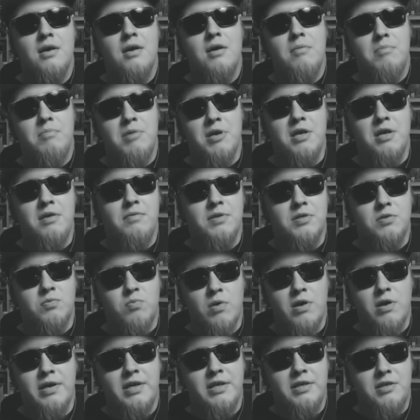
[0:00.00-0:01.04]
But he was
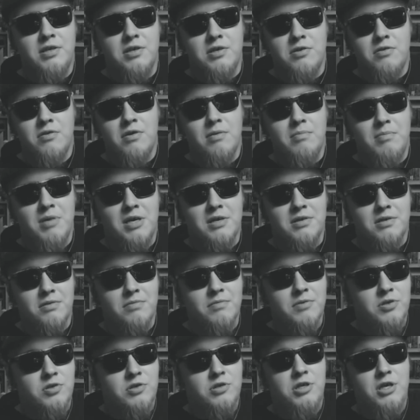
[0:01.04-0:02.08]
willing to do it because it
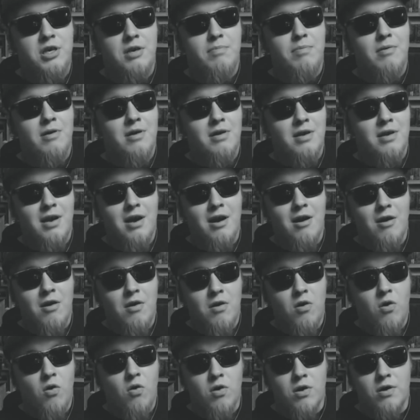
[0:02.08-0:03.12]
was cheaper to
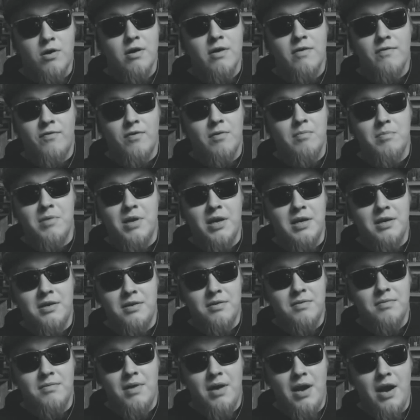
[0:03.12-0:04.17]
order it from like
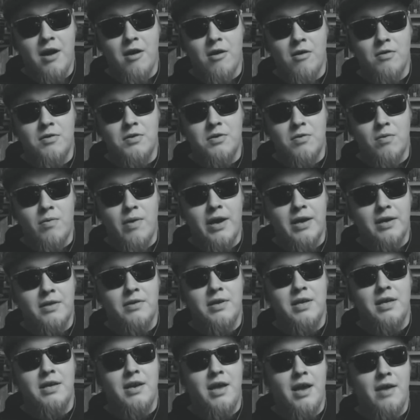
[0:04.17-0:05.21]
Arrow directly
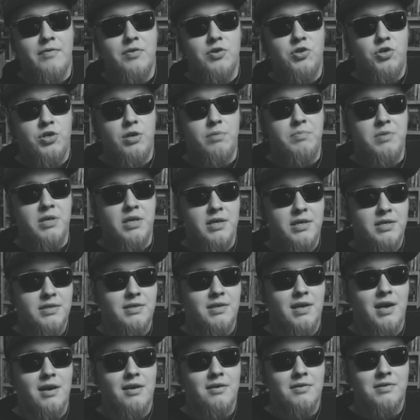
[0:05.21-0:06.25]
and have it shipped to his
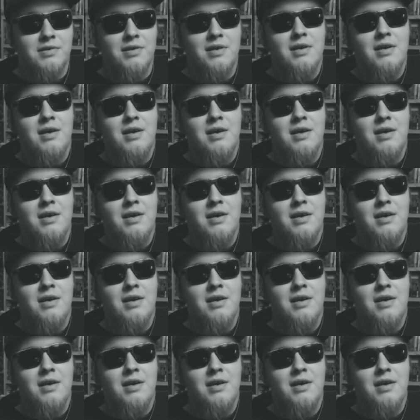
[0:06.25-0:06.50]
house,